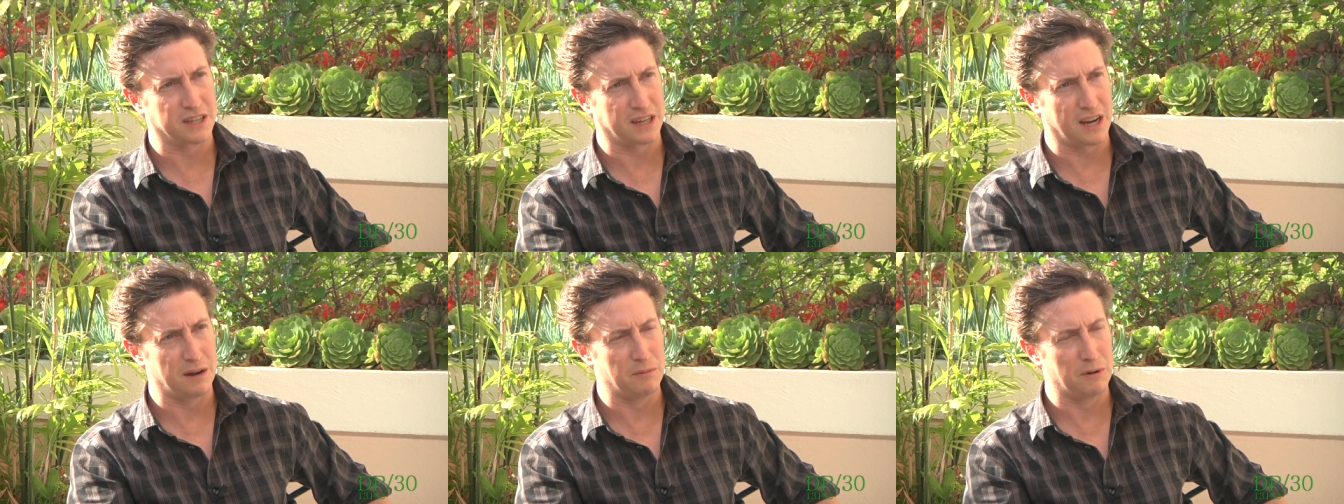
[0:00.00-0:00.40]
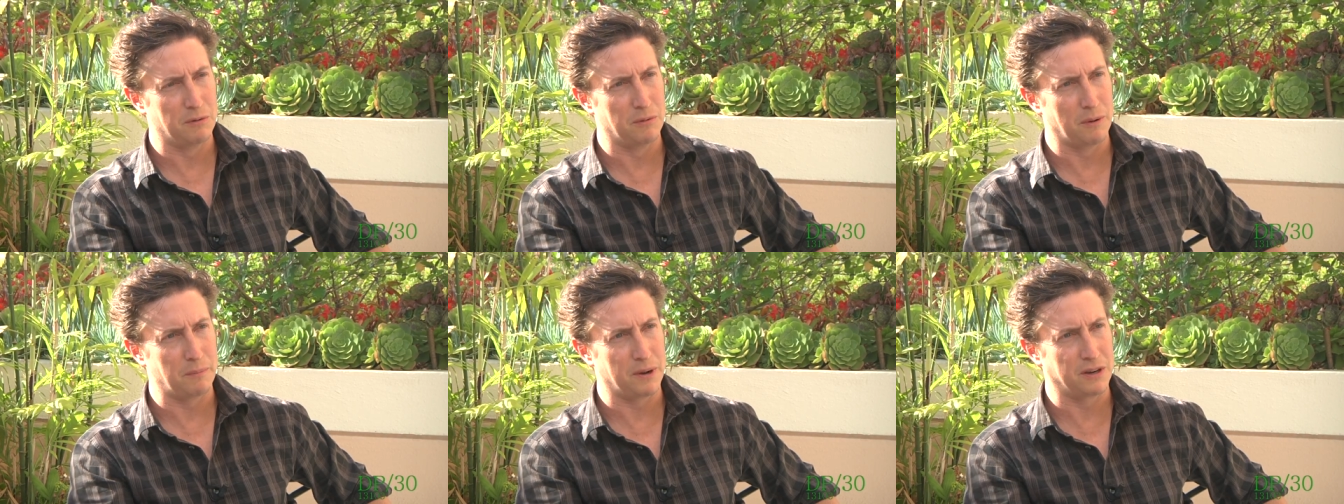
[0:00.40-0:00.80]
Like I
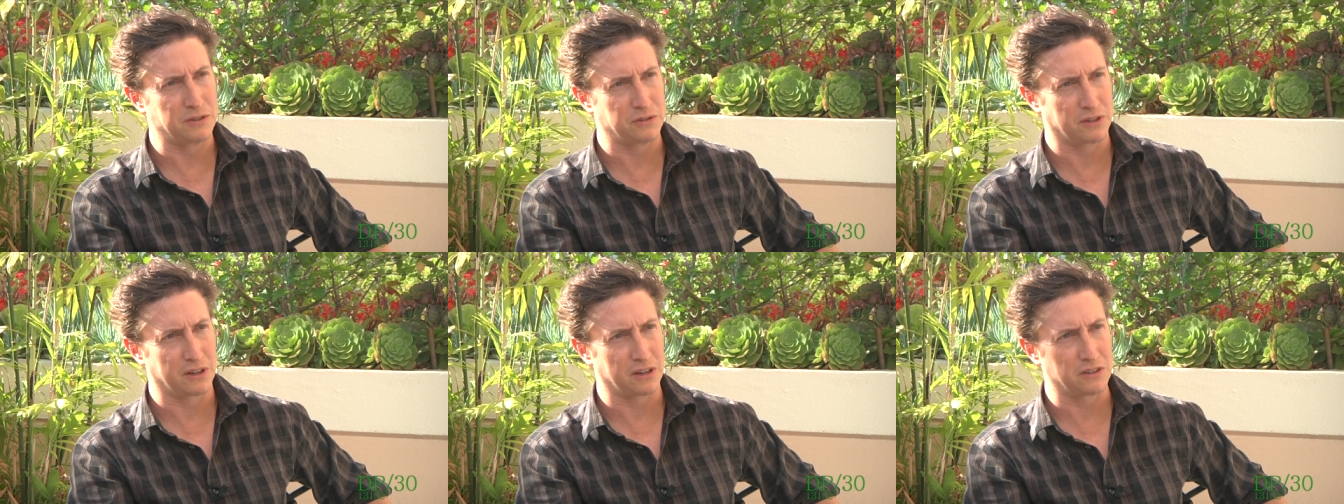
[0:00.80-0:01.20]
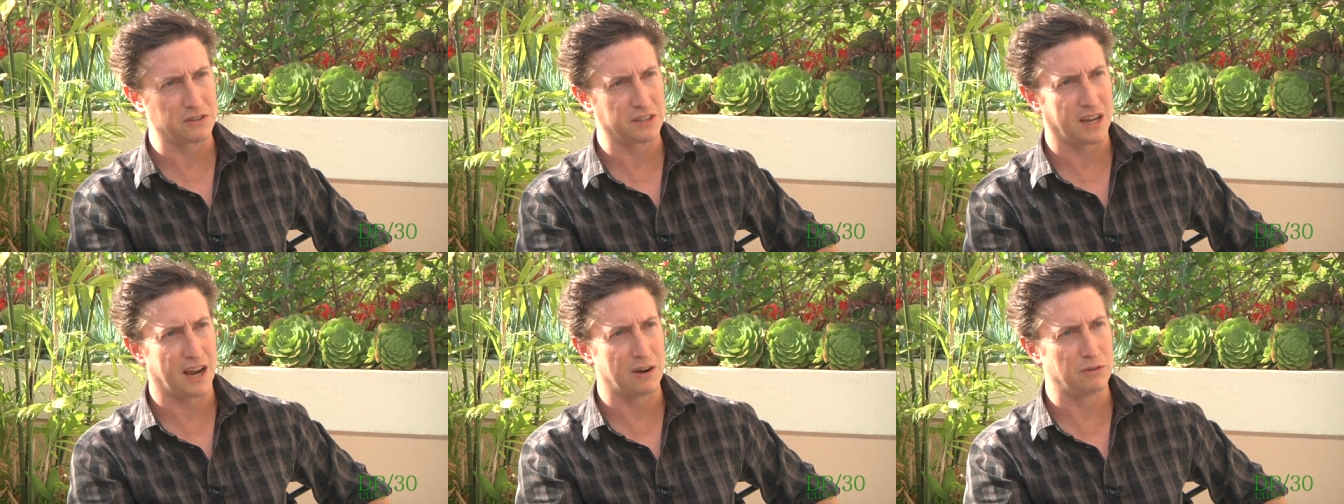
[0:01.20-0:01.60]
remember my parents were going to go
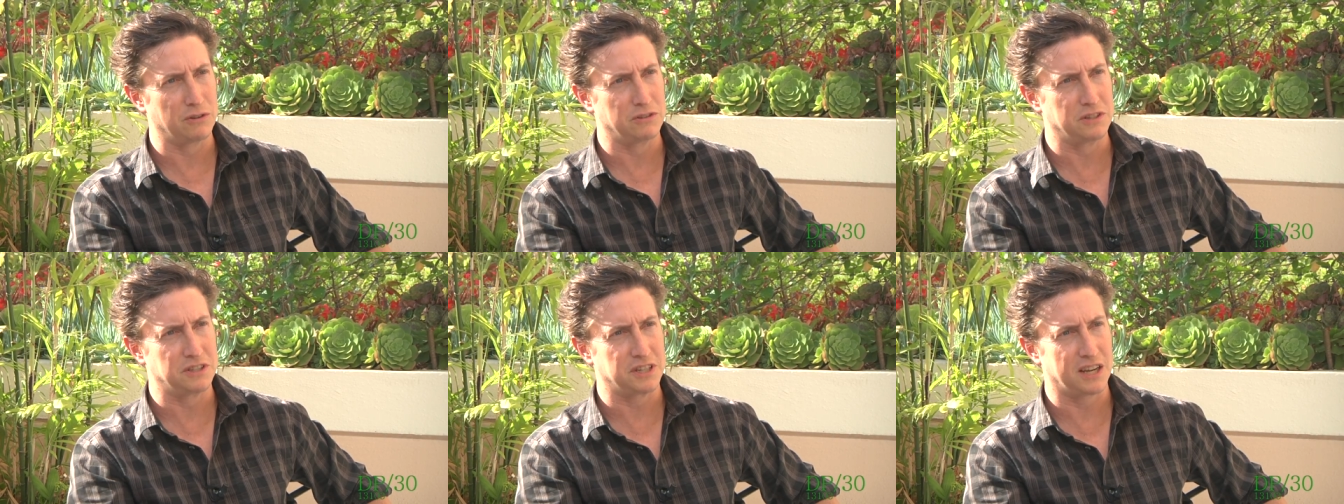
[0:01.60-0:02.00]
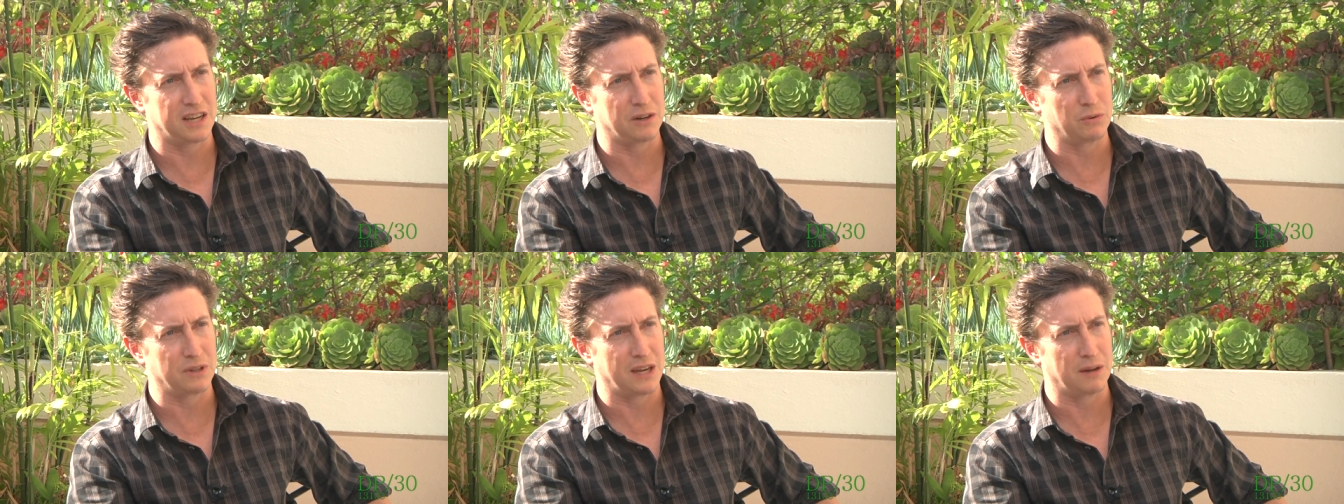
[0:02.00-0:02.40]
see High Road to
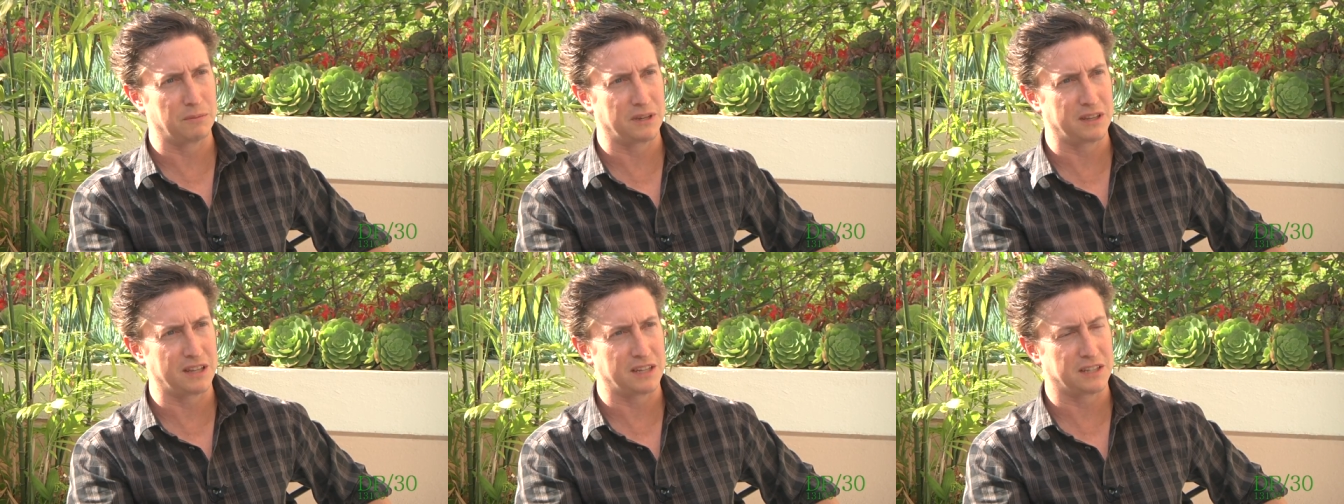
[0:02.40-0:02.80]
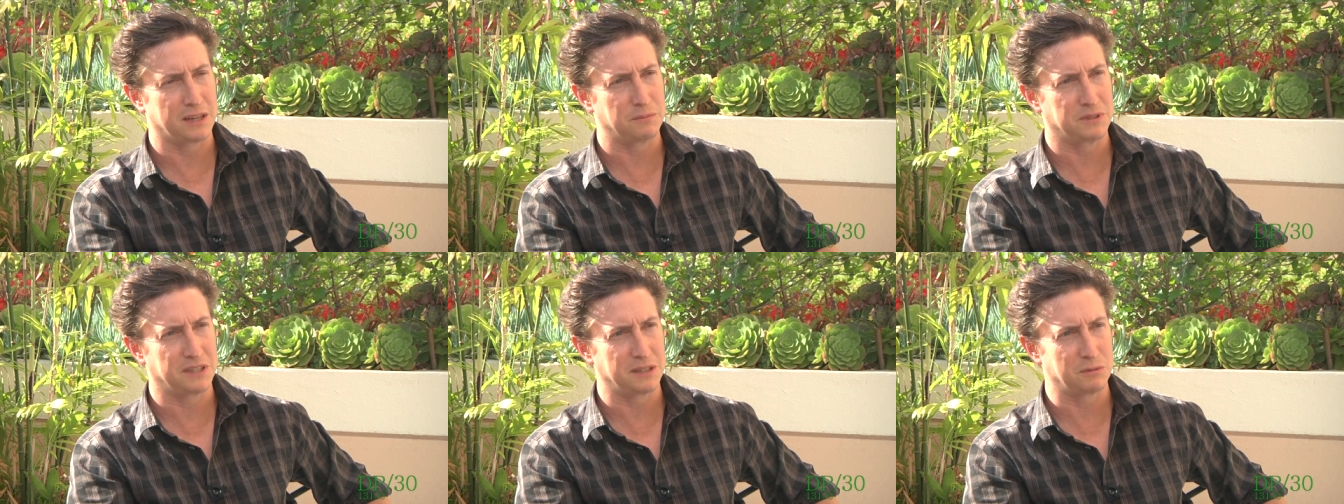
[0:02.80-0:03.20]
China without me, that
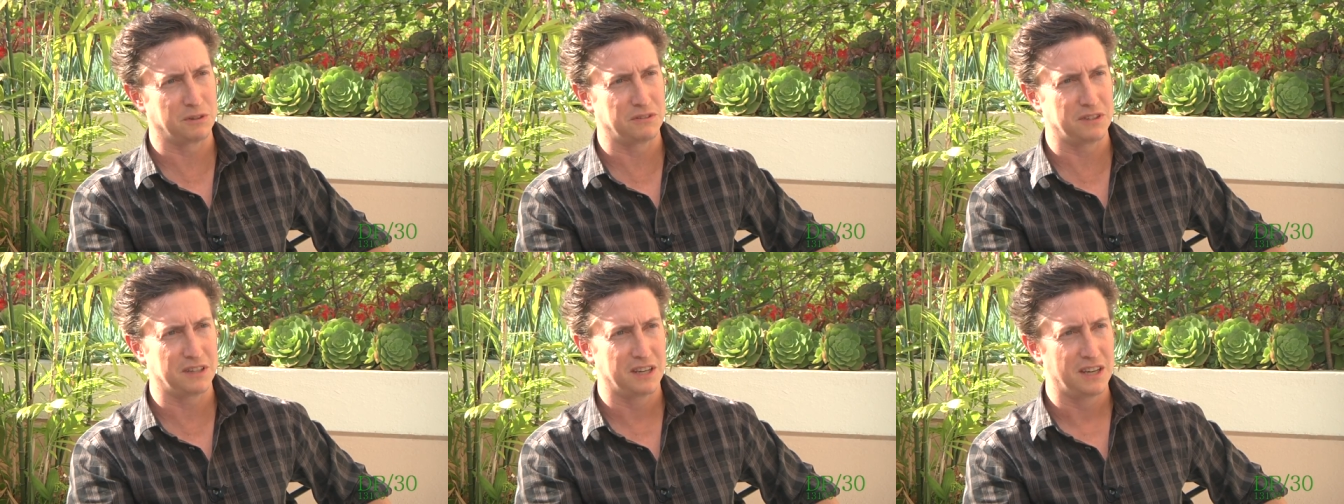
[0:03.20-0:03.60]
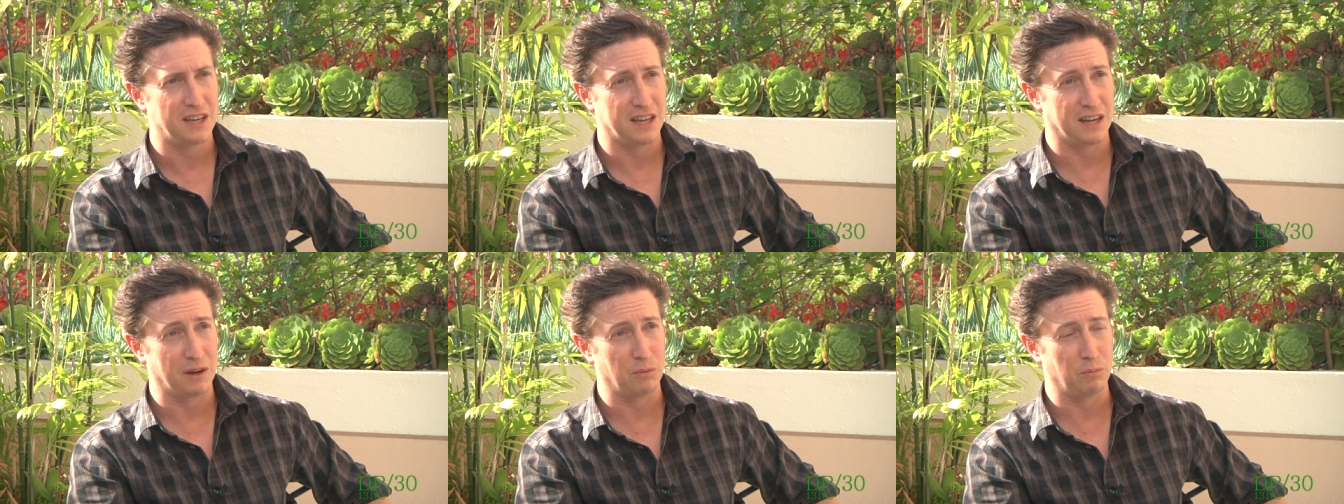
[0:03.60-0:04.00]
Tom Selleck movie,
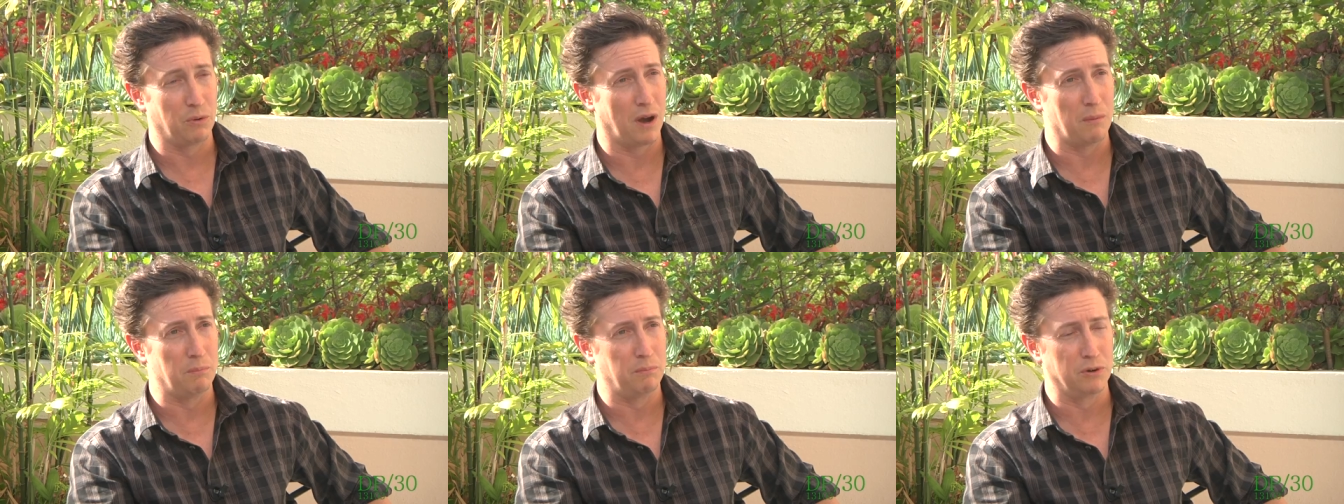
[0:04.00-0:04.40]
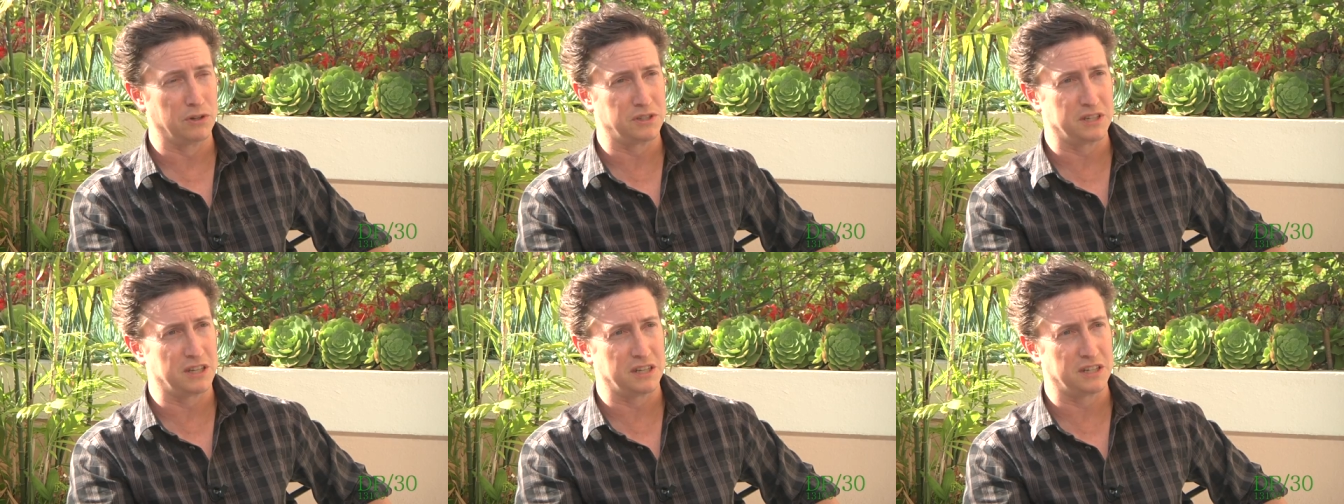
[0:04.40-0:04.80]
and I, I
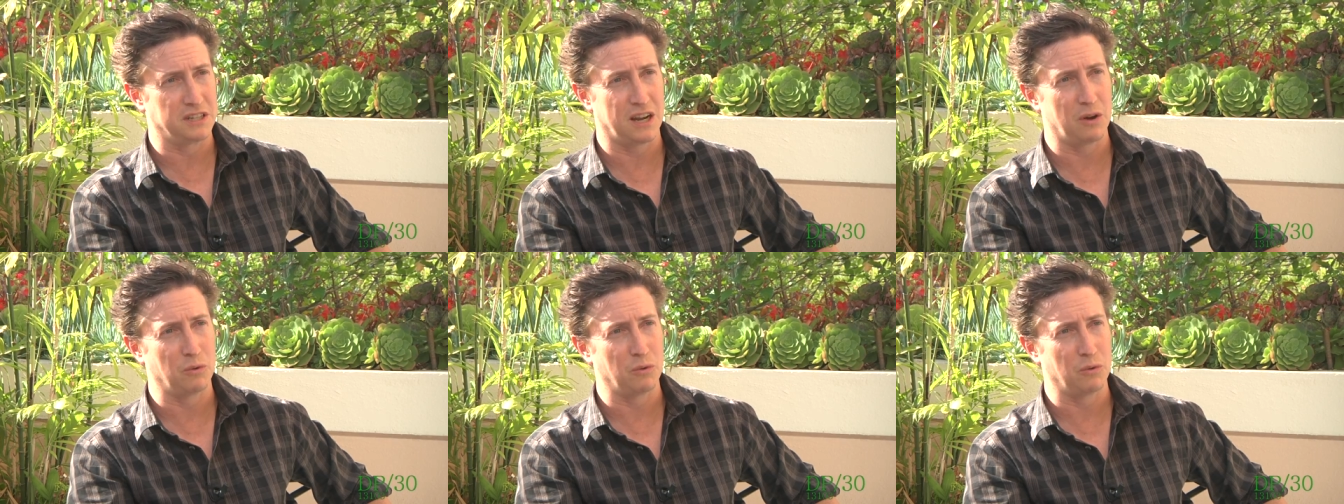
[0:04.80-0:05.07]
burst into tears.